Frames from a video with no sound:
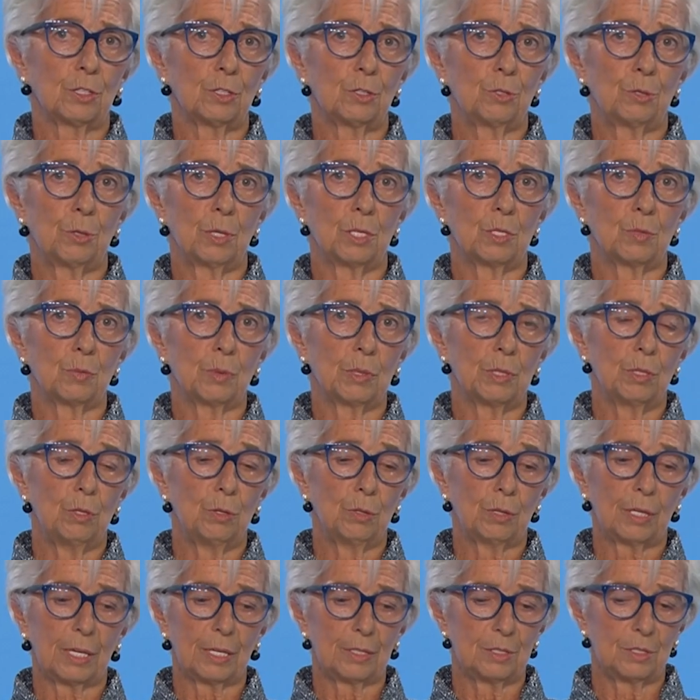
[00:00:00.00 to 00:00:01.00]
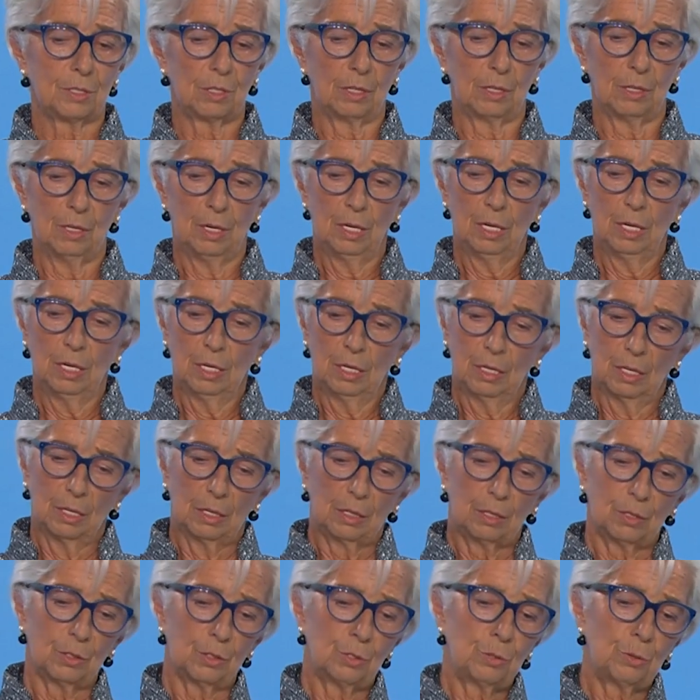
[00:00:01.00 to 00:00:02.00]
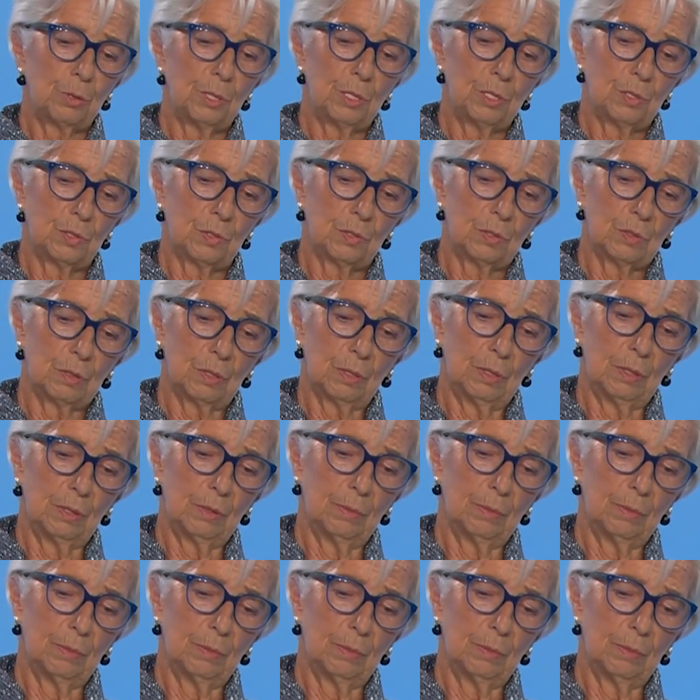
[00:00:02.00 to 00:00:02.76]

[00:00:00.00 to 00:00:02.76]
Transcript: countries. When you look at countries